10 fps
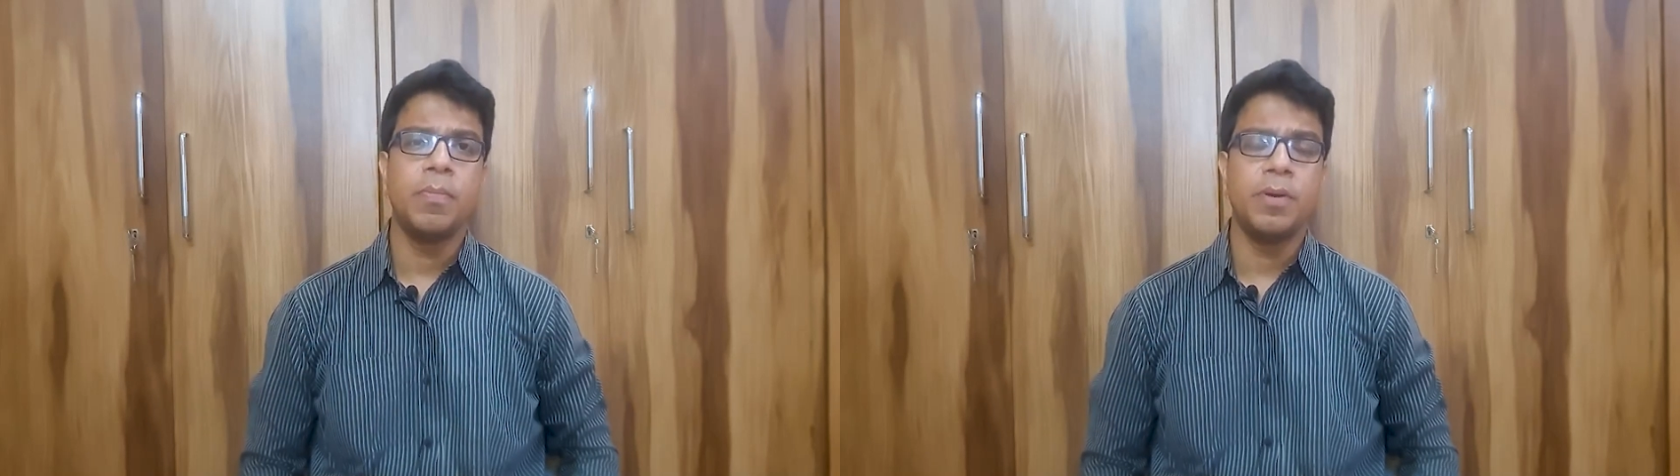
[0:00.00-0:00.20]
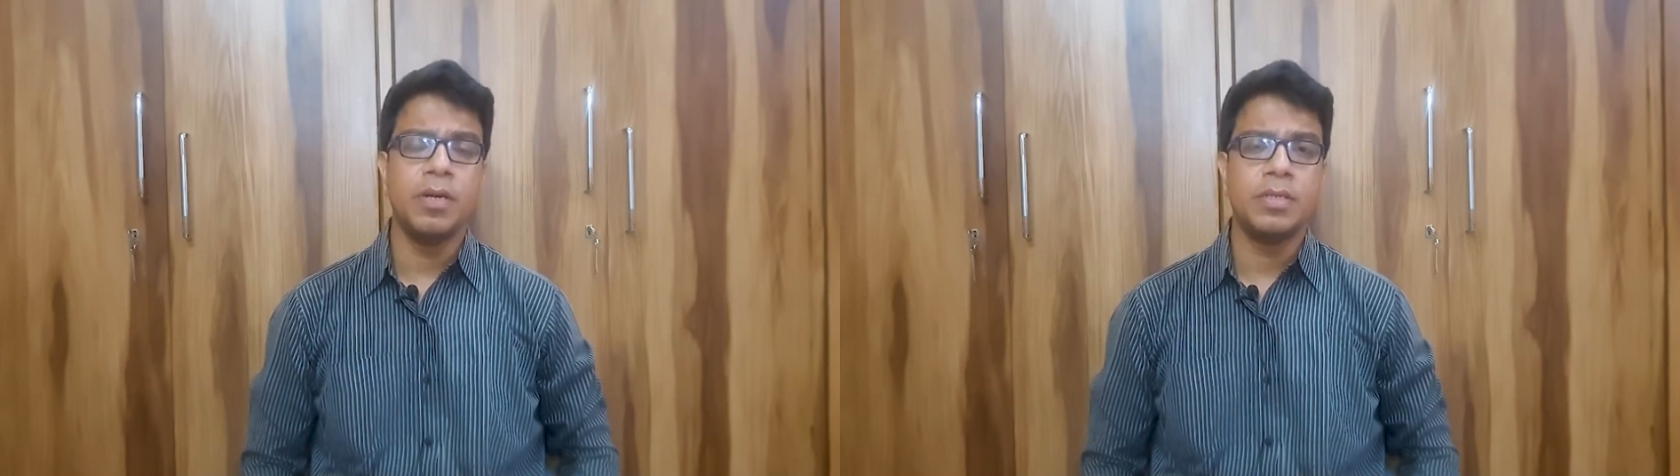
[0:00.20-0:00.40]

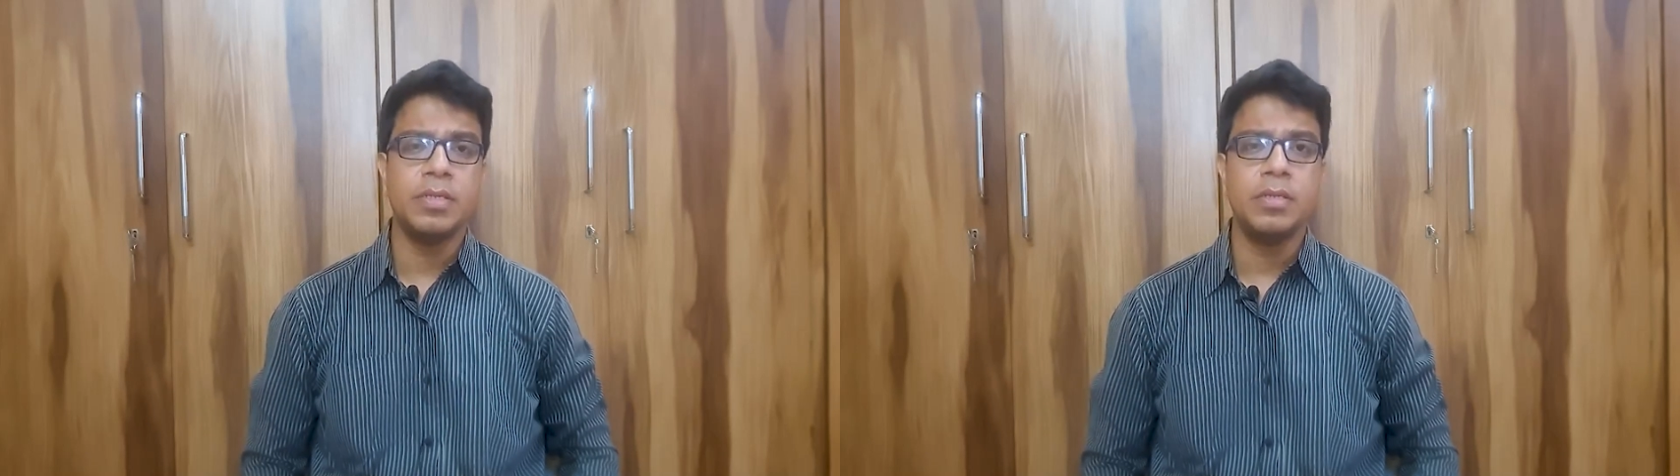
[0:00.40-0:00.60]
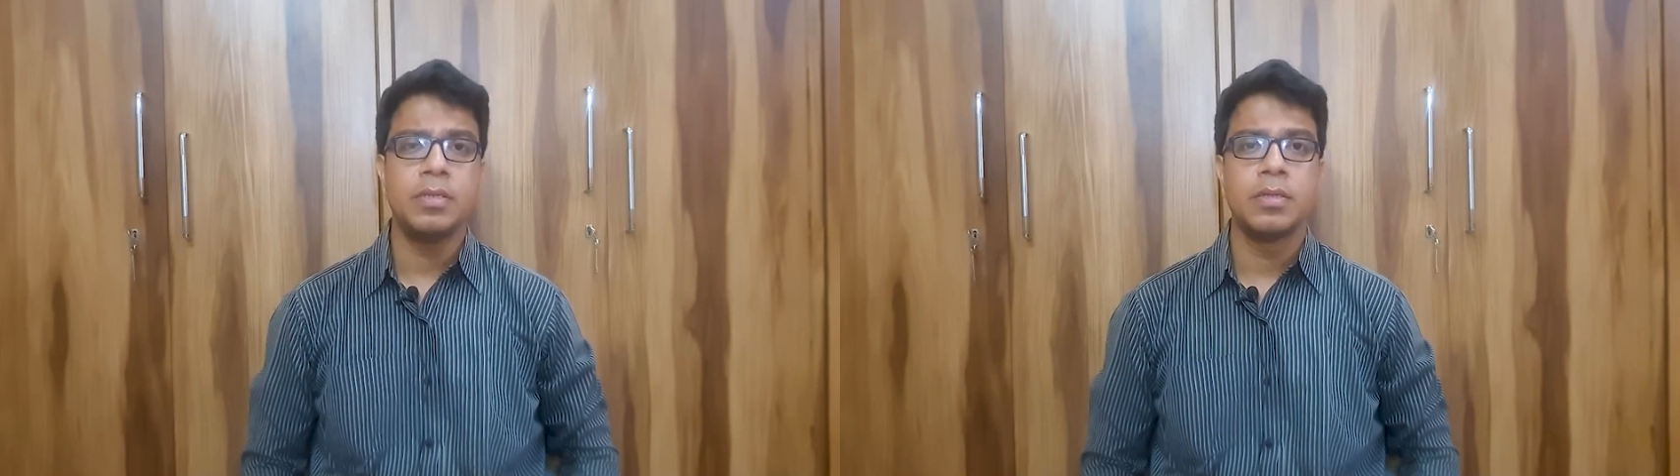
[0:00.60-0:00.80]
person